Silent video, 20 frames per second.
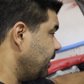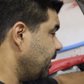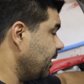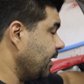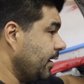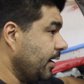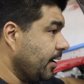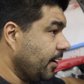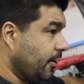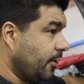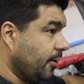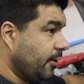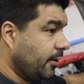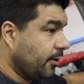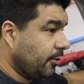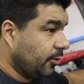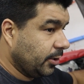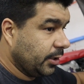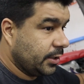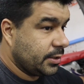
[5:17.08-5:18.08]
And now
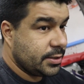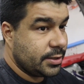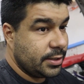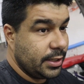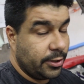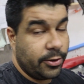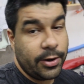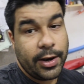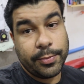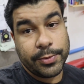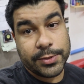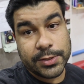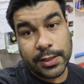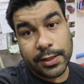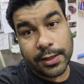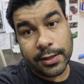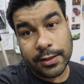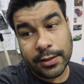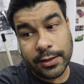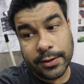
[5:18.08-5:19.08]
all that crap is
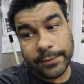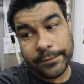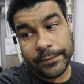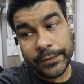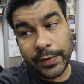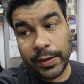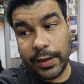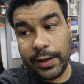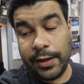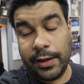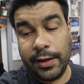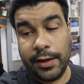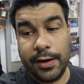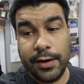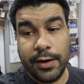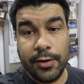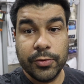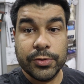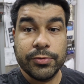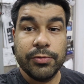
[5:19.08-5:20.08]
out,
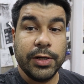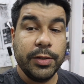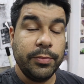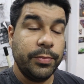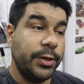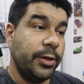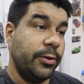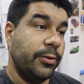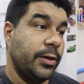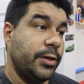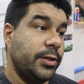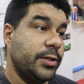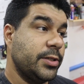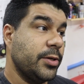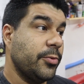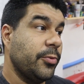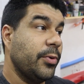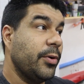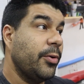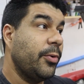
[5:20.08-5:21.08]
and it was running pig rich.
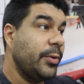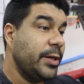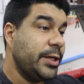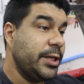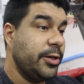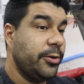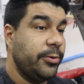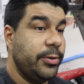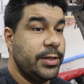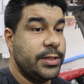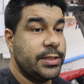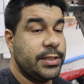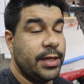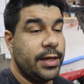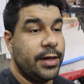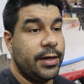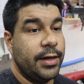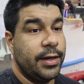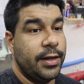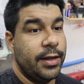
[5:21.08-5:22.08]
So we decreased
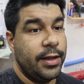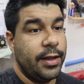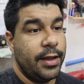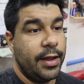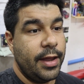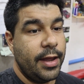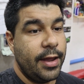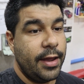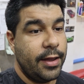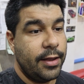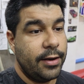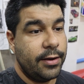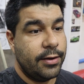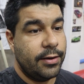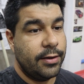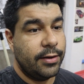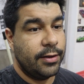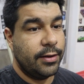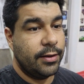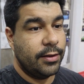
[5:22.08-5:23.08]
that, and
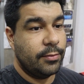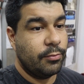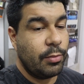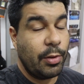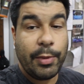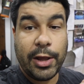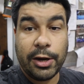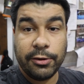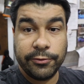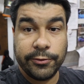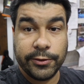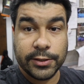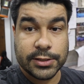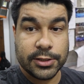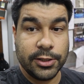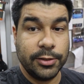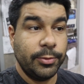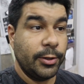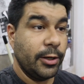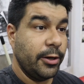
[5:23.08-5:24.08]
my manifold
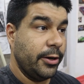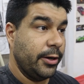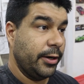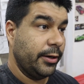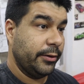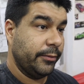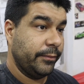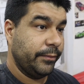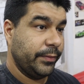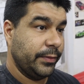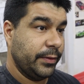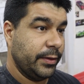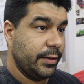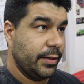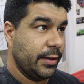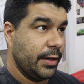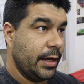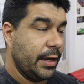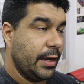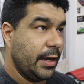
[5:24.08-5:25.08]
stopped glowing.
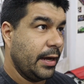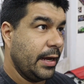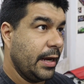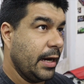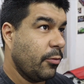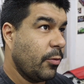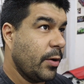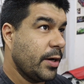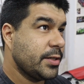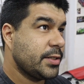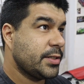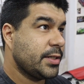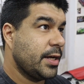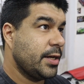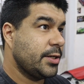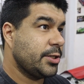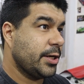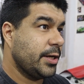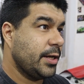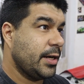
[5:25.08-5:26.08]
At one
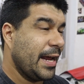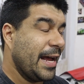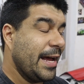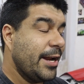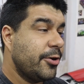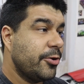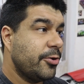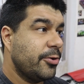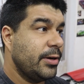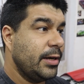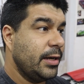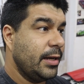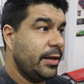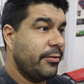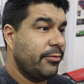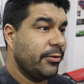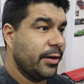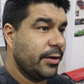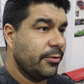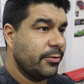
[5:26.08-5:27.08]
stage I hit under
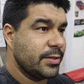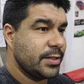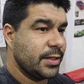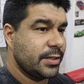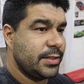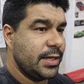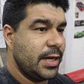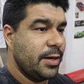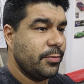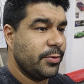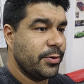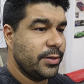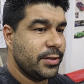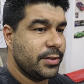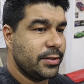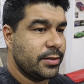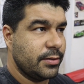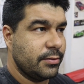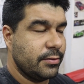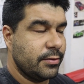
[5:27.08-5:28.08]
11. It was like 10.8,